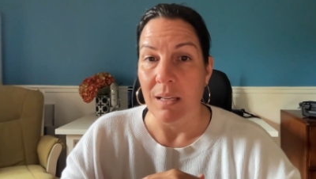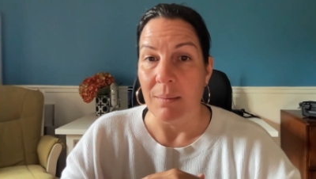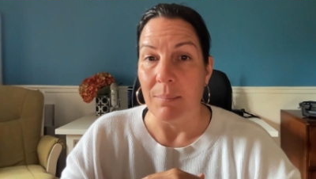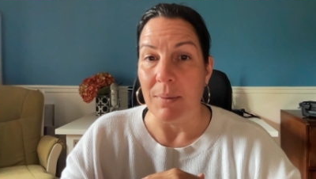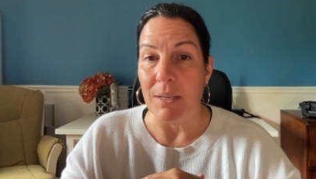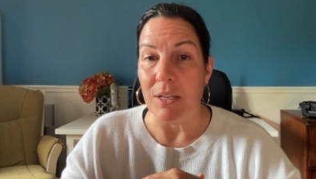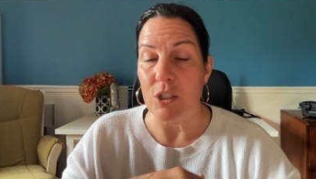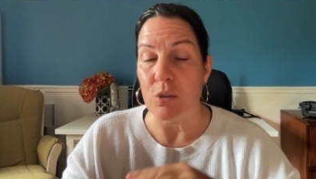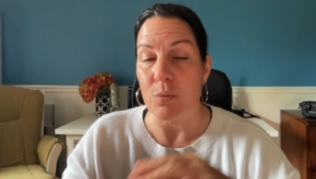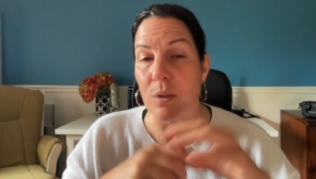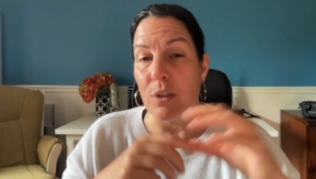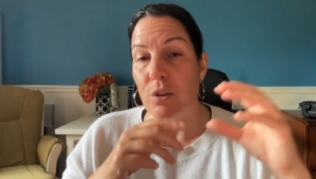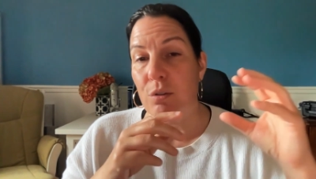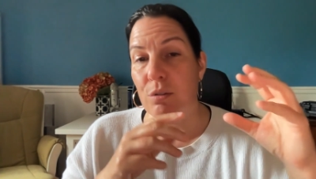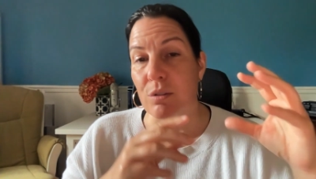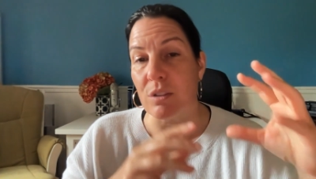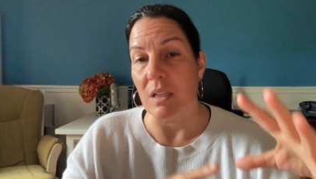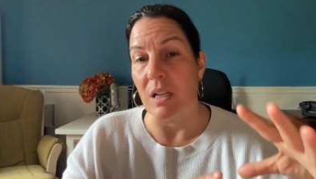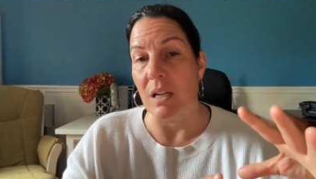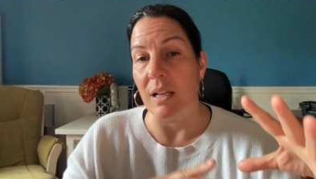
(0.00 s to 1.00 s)
Because when
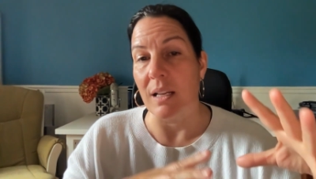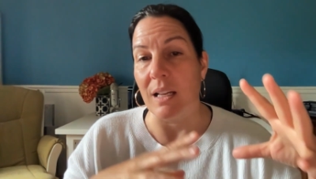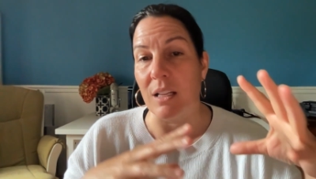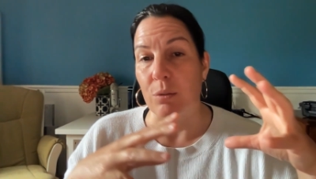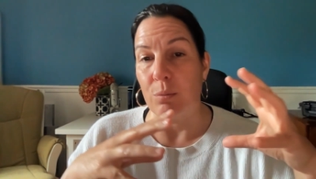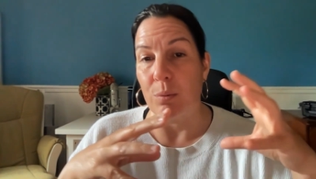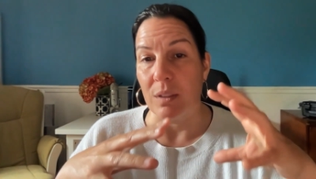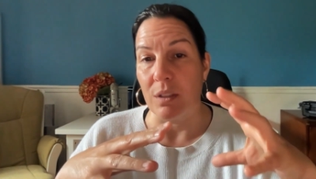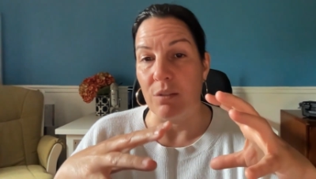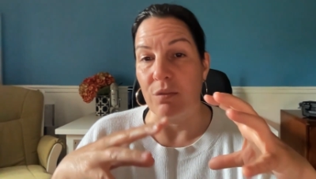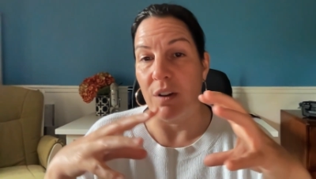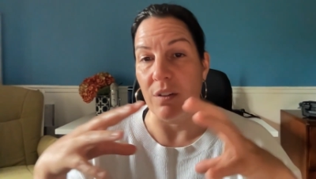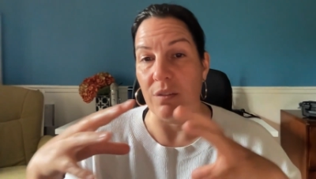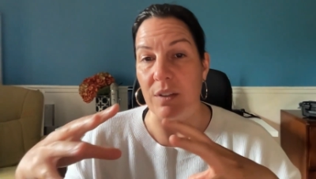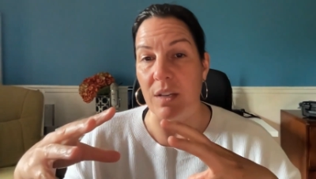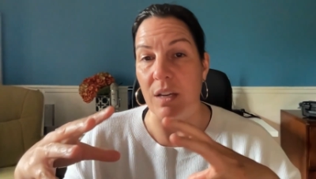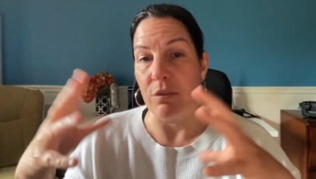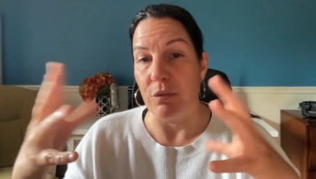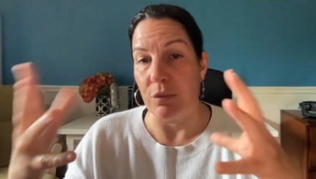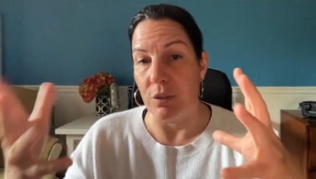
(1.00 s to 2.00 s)
you're selling at
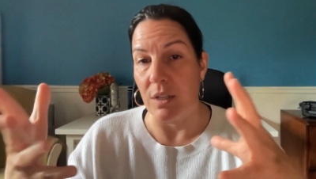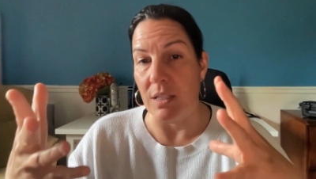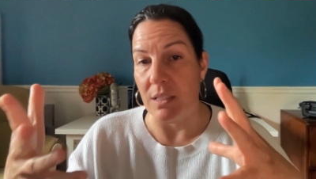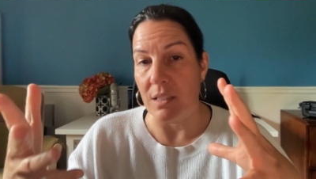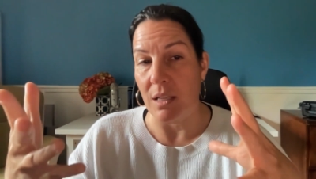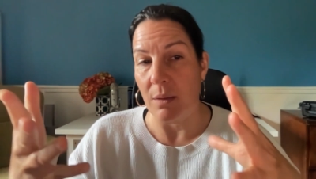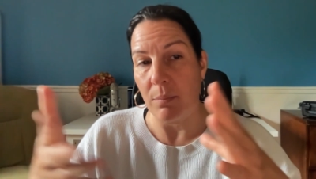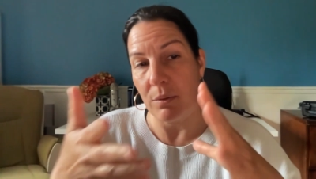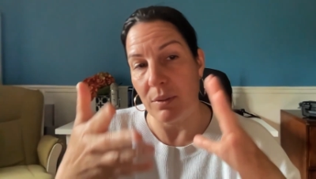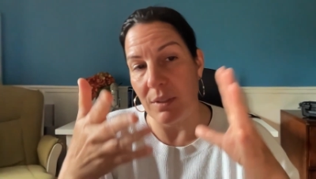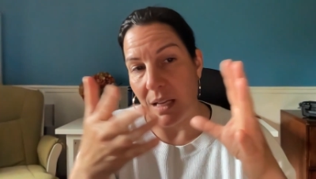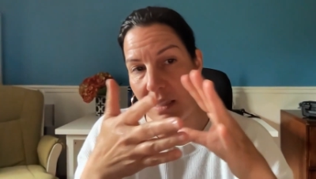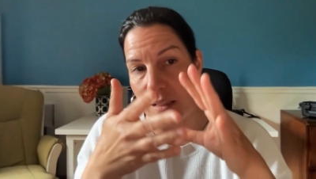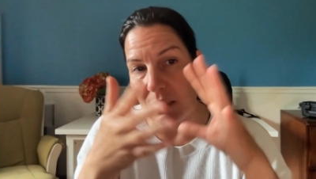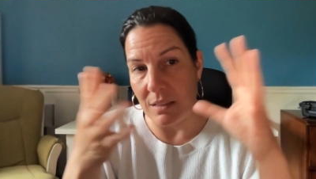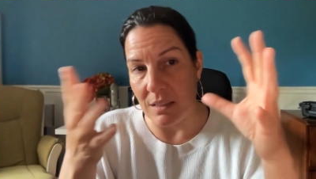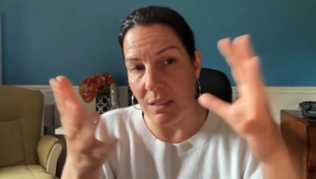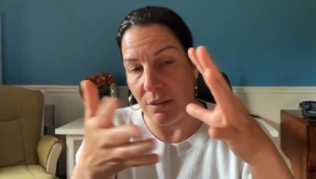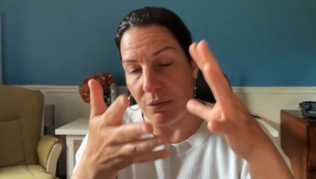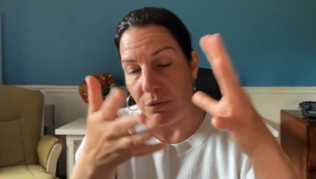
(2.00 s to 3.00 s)
25K, for an example,
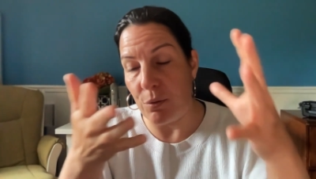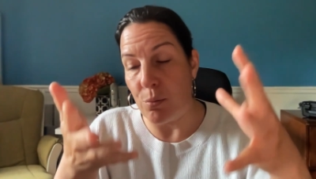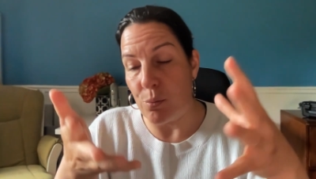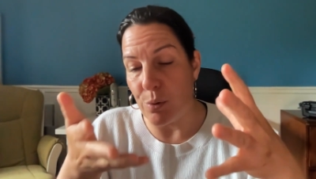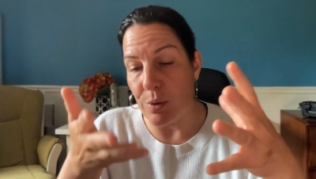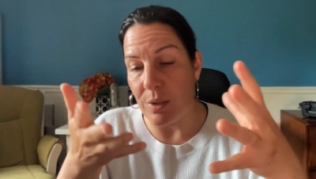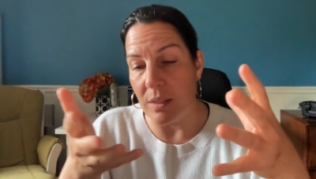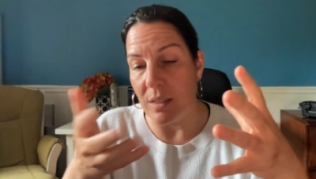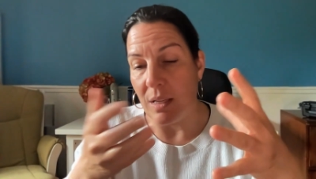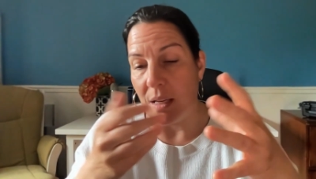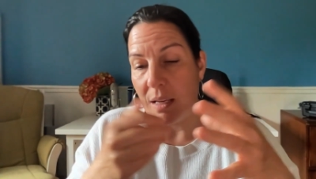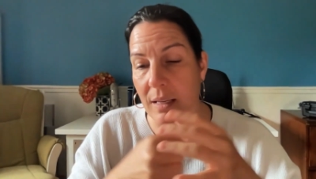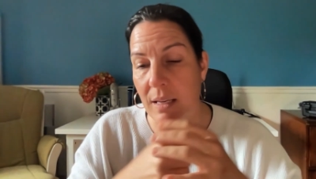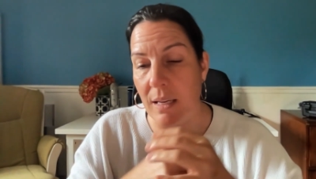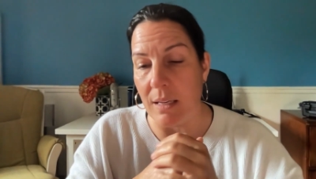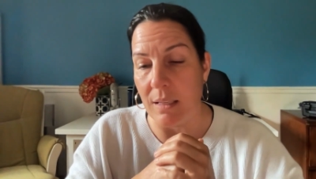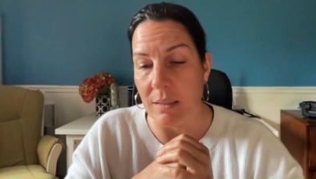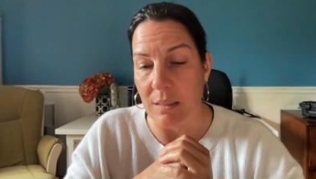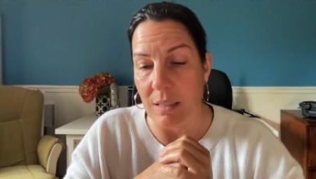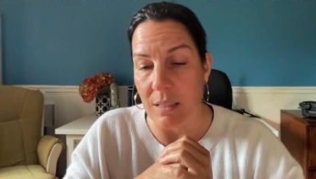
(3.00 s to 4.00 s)
that's if you were
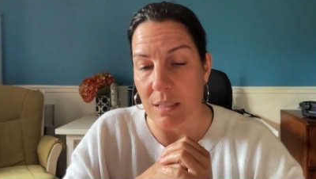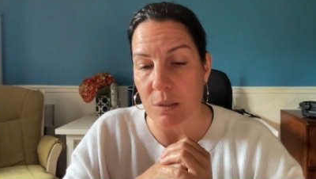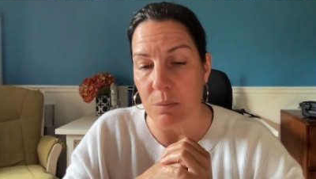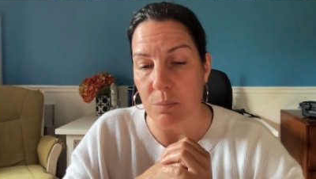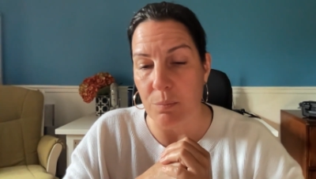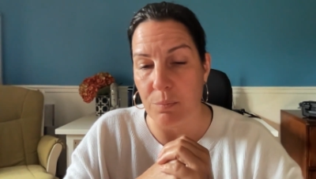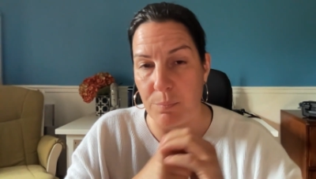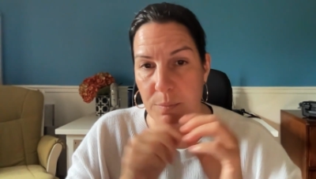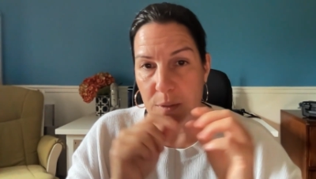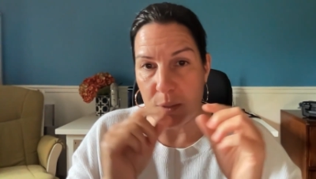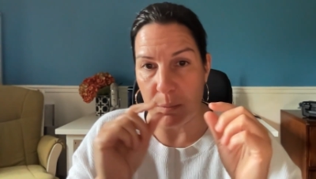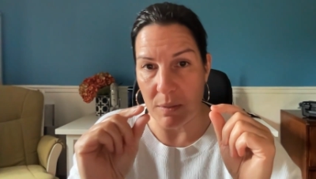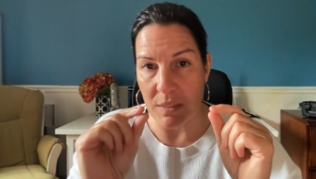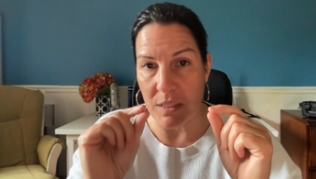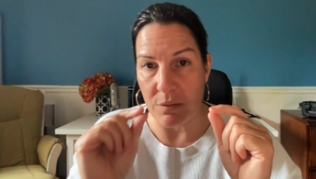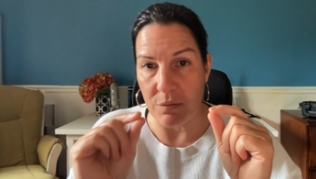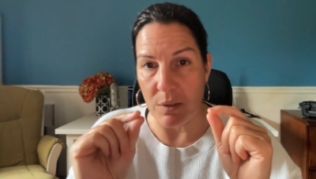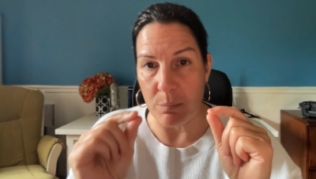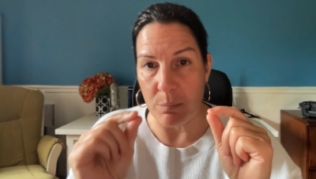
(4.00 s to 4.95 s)
taking this specific